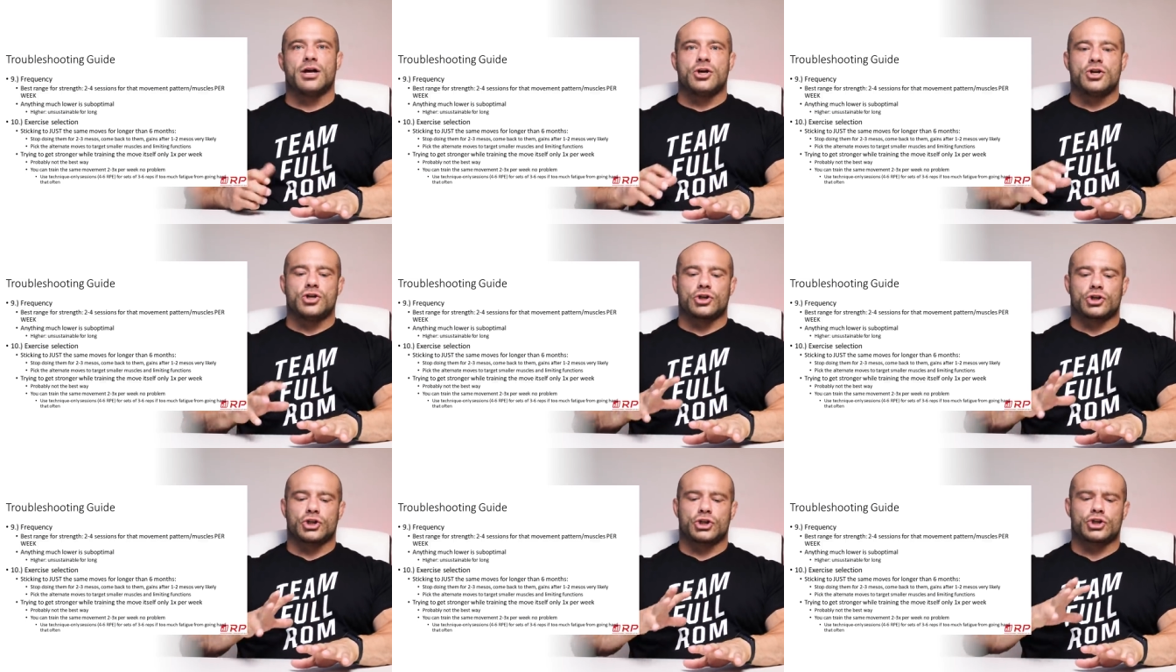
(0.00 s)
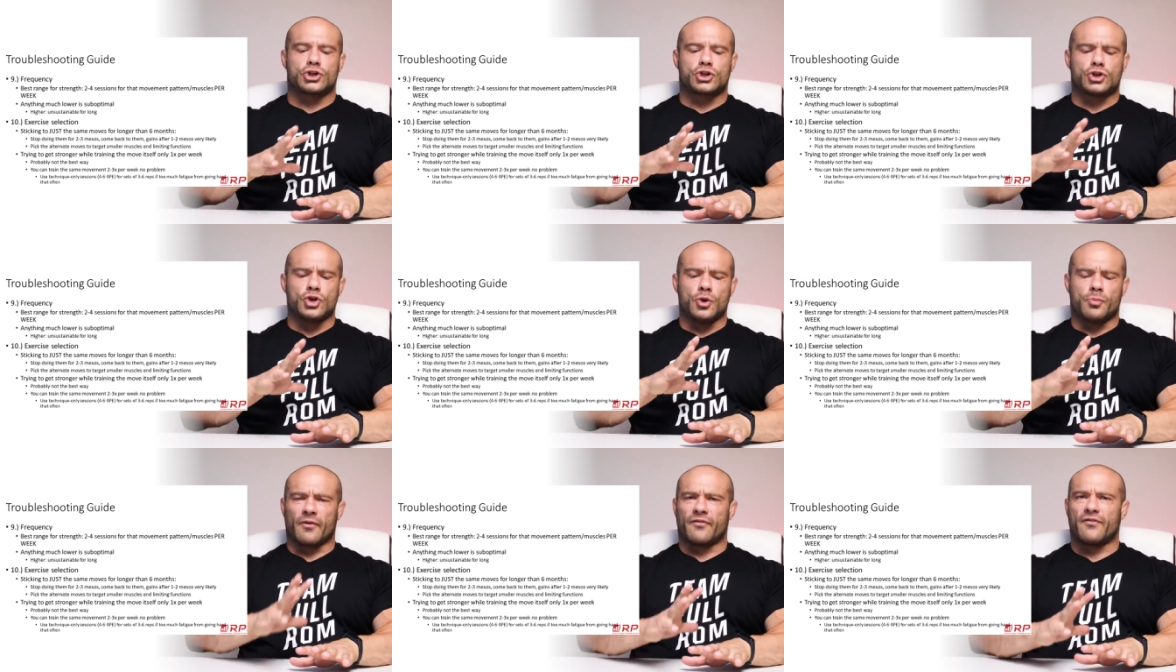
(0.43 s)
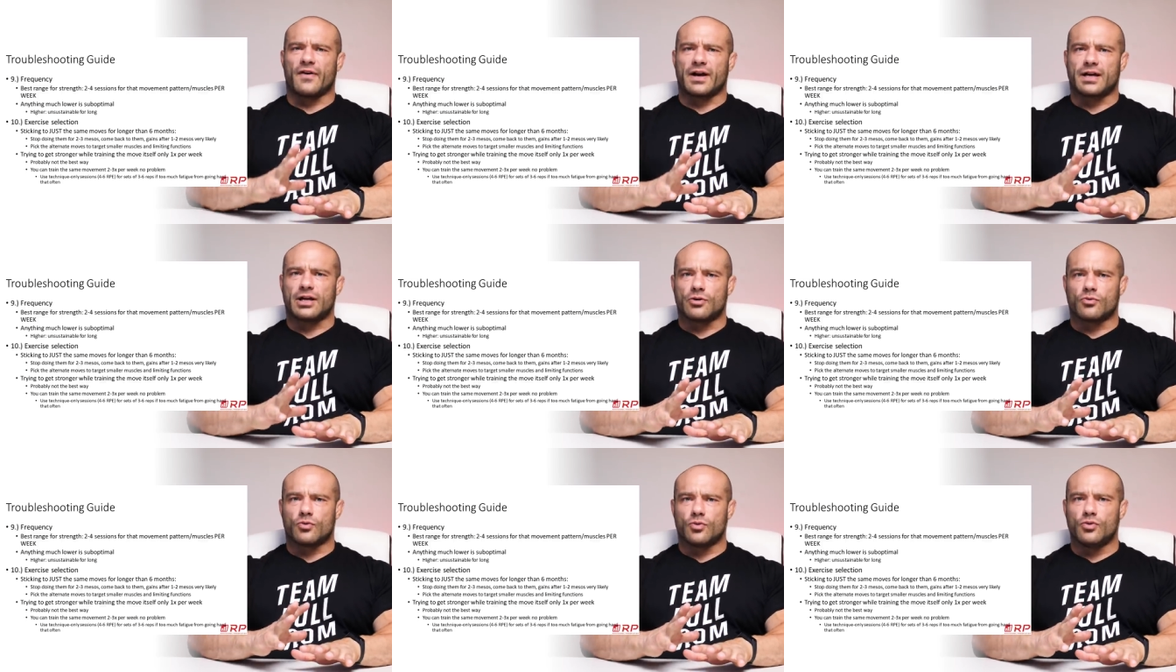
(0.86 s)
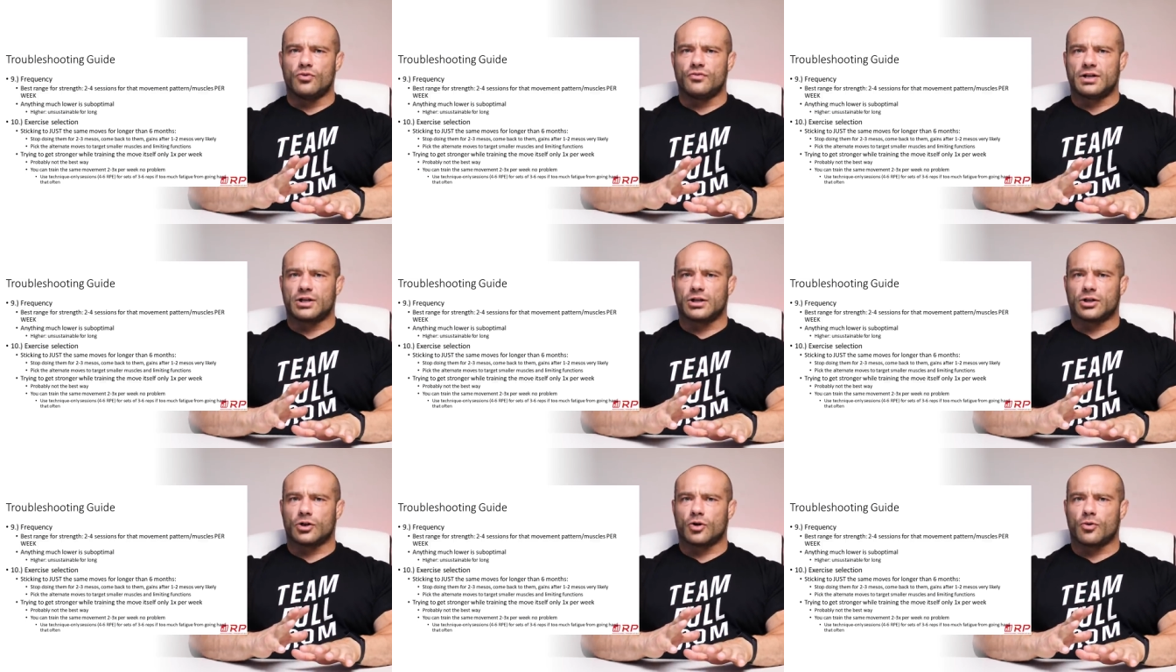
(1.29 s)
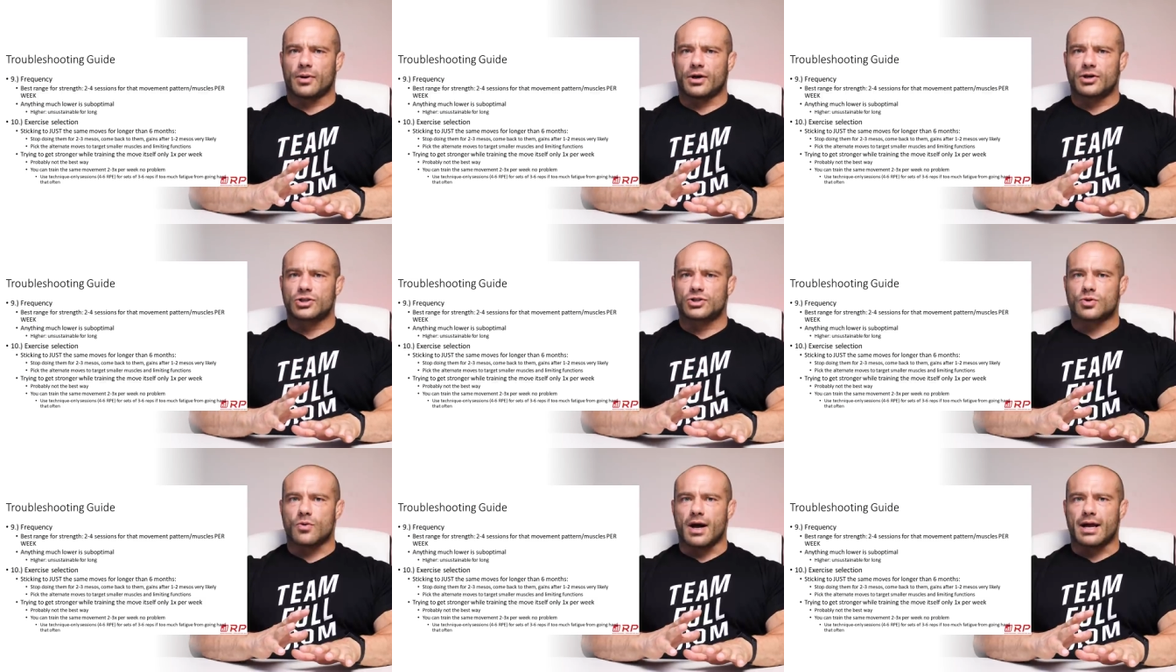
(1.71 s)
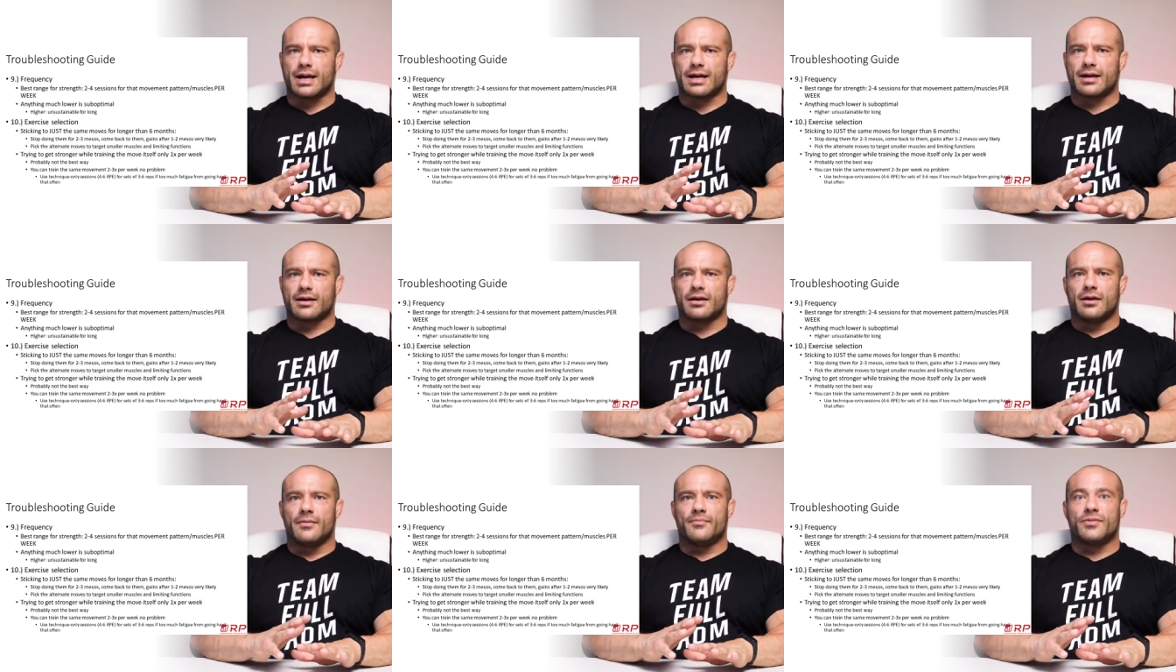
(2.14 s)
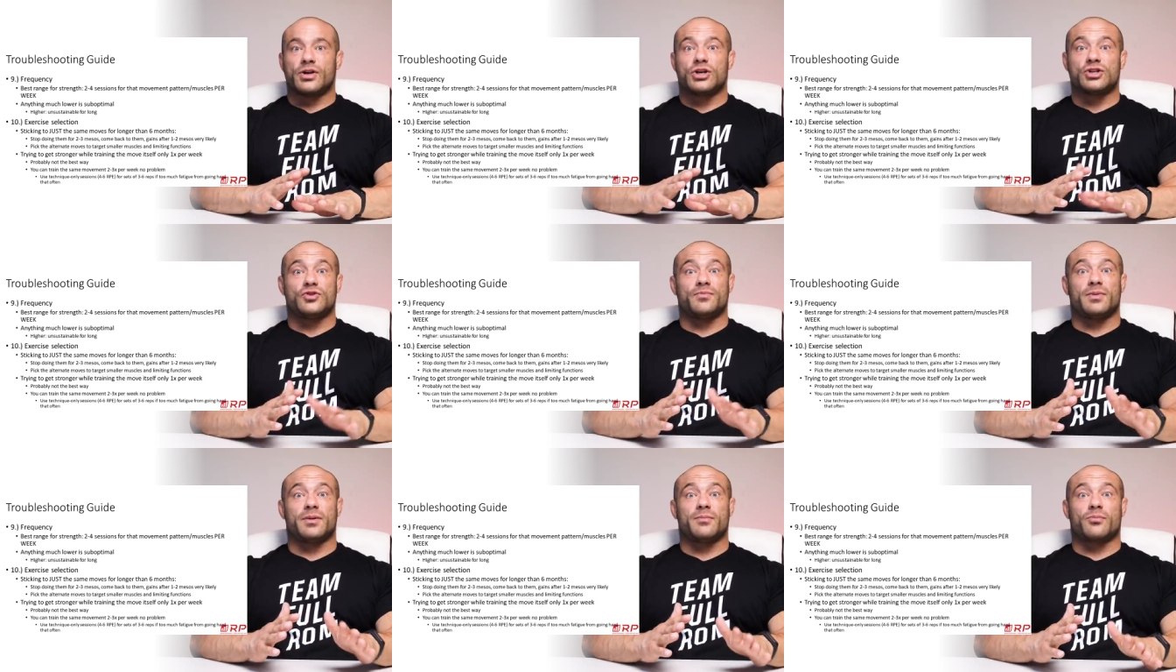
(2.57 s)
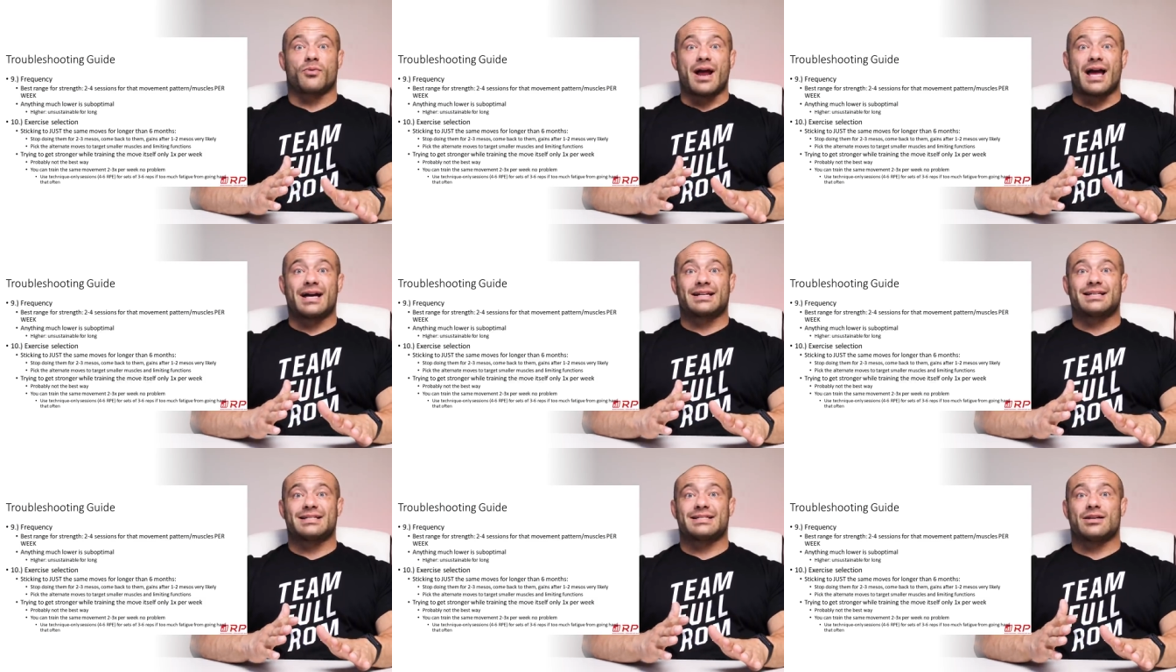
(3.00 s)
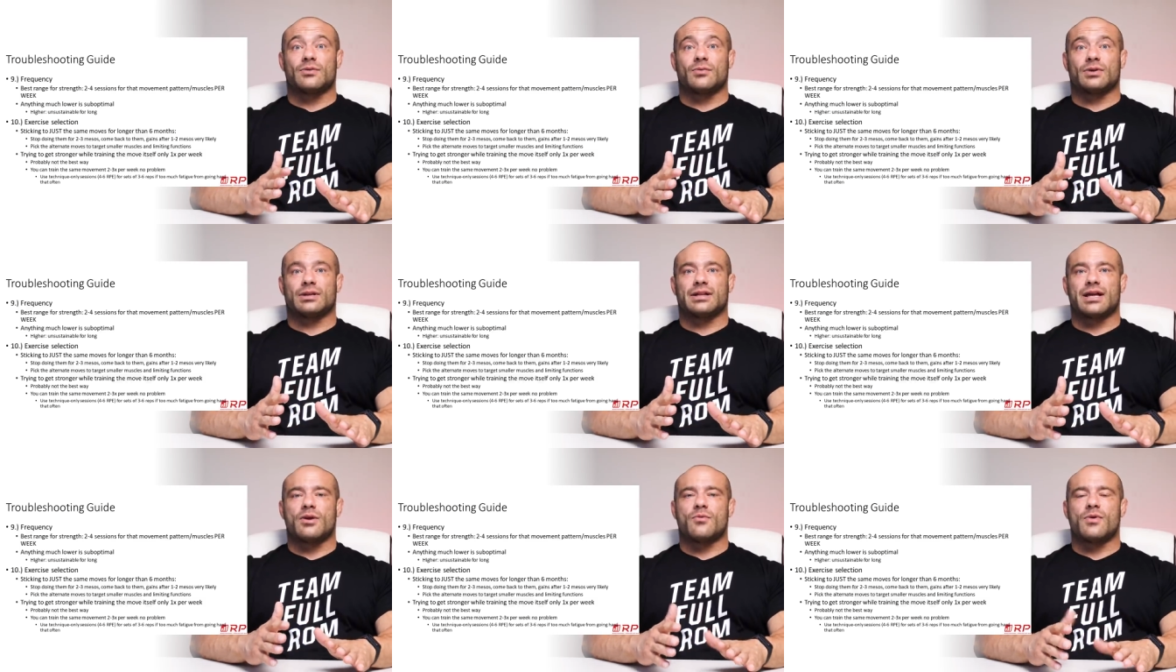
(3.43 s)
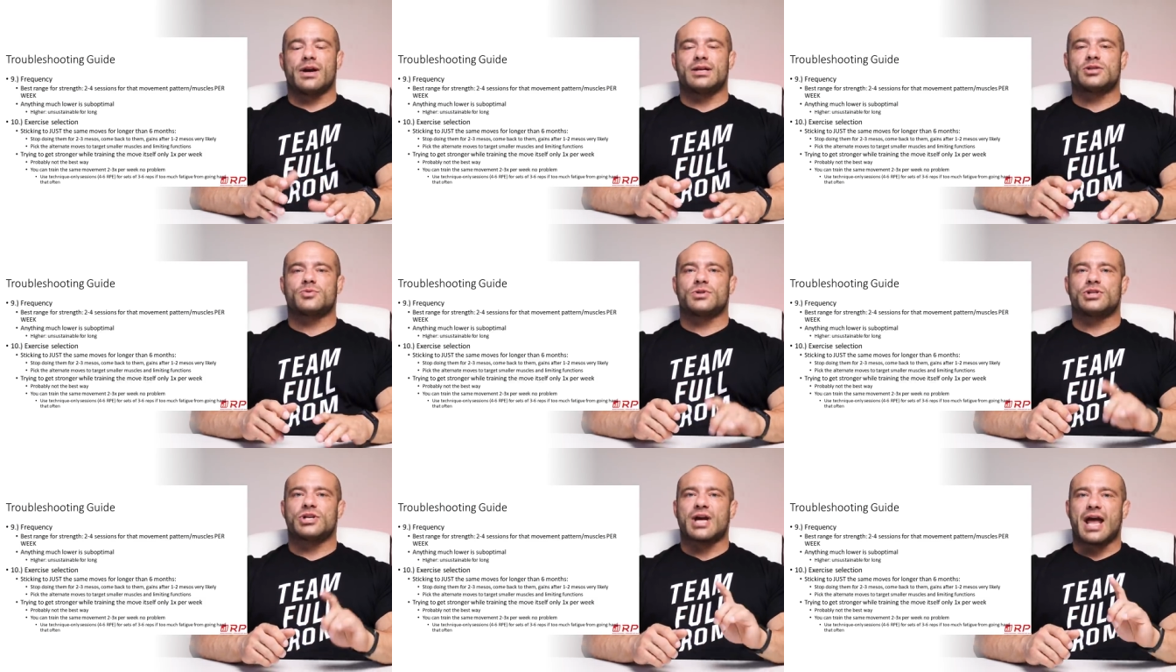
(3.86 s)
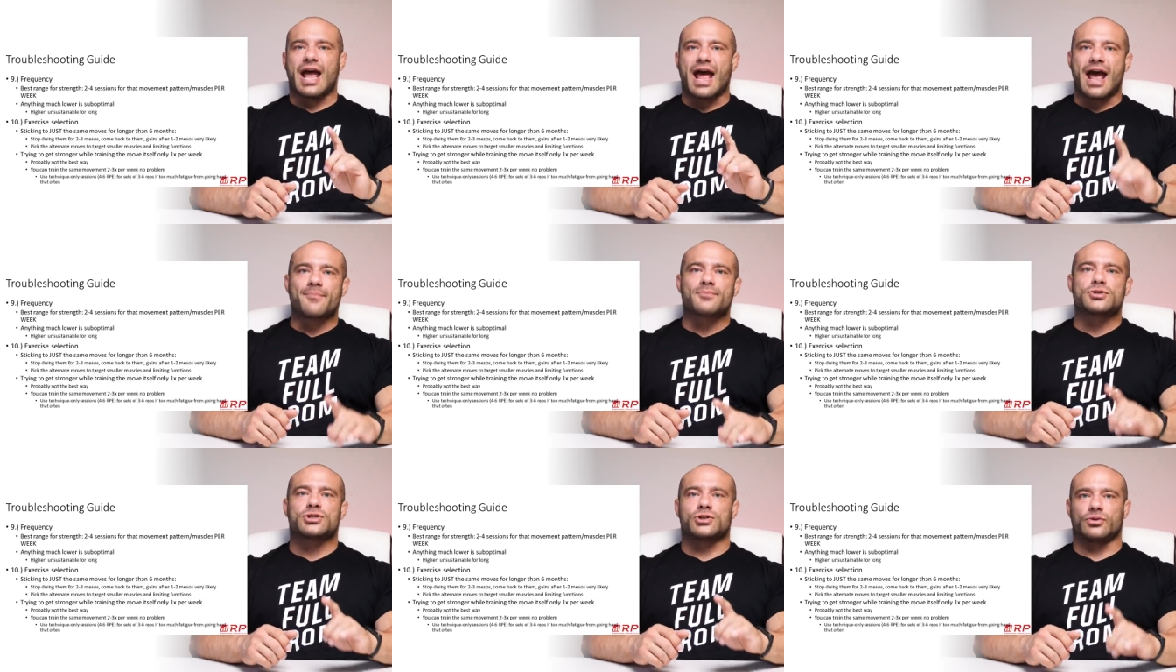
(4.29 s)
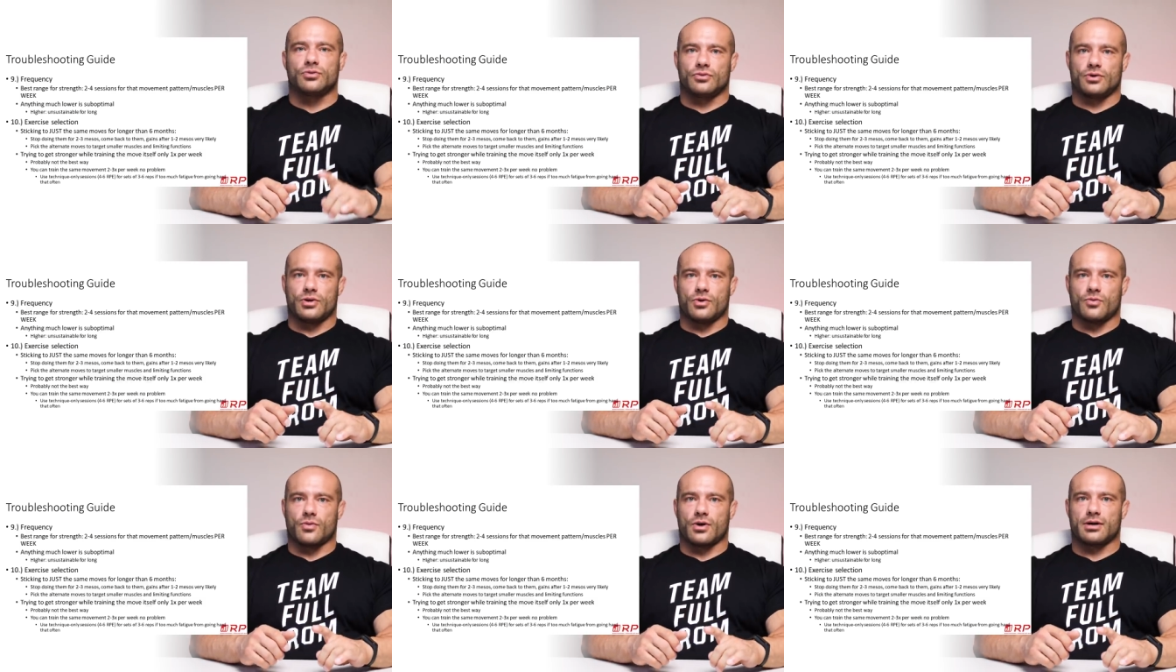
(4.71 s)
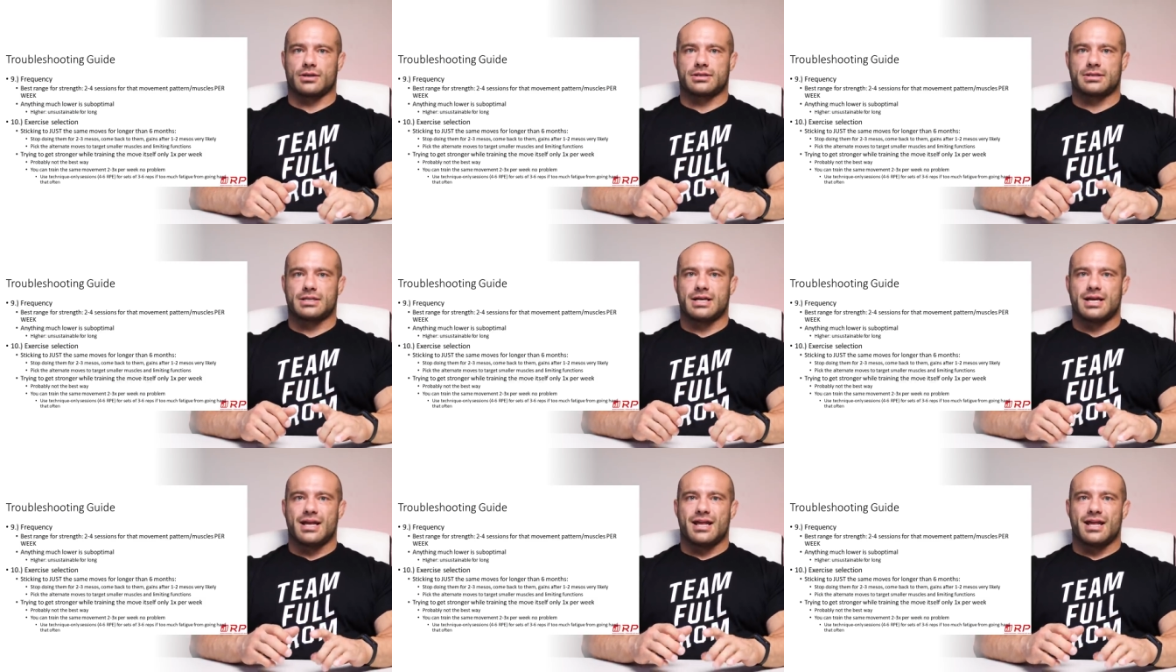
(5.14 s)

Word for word: you're super fucking grooved into low bar squatting because you've been practicing with light weights, which absolutely works.